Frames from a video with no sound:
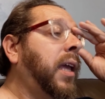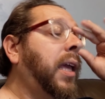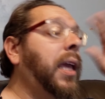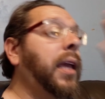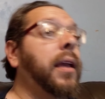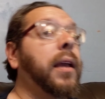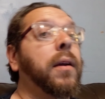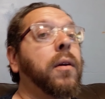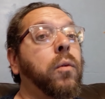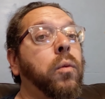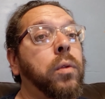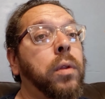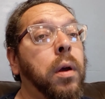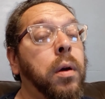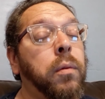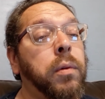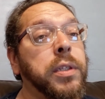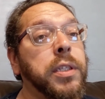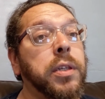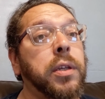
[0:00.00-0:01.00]
He
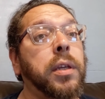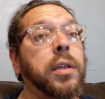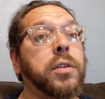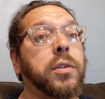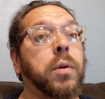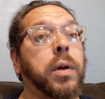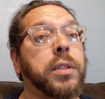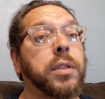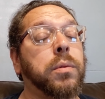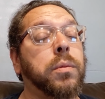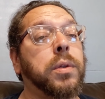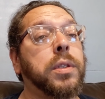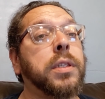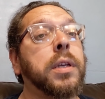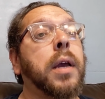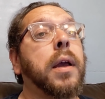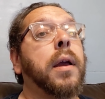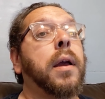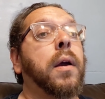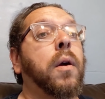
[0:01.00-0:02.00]
the resilience question
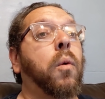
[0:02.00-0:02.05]
was